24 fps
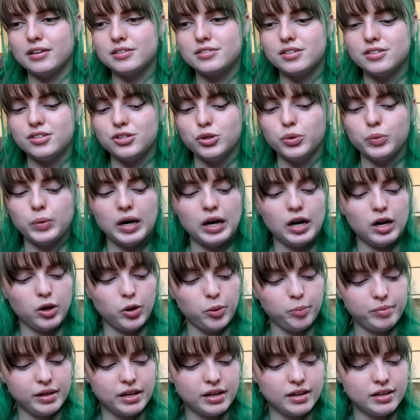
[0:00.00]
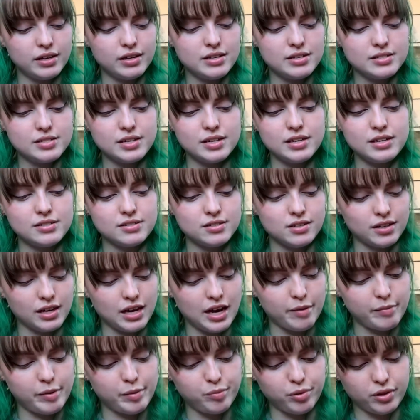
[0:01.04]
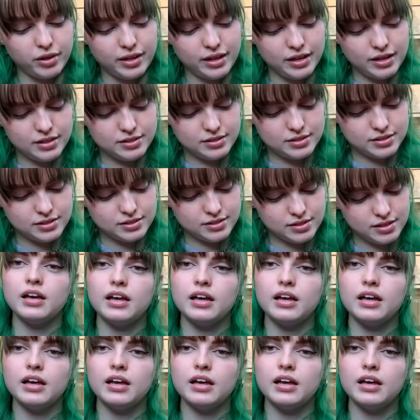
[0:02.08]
to do well because it is an uncommon plant.